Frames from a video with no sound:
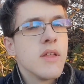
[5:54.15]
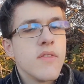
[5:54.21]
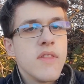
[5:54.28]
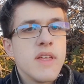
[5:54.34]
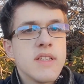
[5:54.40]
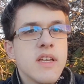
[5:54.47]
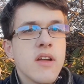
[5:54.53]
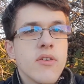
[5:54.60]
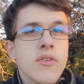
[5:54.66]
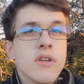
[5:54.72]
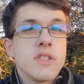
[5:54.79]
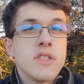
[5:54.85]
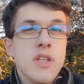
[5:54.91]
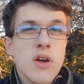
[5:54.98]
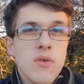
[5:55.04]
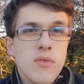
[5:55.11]
This era is
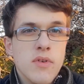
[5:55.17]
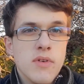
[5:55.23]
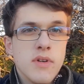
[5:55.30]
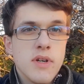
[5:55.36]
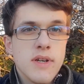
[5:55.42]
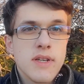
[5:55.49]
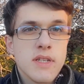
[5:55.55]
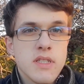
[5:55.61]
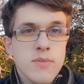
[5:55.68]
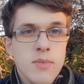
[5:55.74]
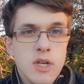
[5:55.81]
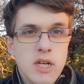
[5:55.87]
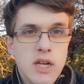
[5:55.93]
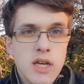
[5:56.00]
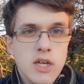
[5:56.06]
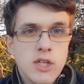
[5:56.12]
known as the
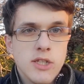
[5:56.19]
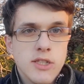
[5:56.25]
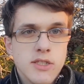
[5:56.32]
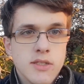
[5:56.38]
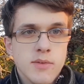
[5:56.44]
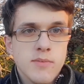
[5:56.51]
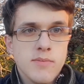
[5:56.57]
Middle Ages.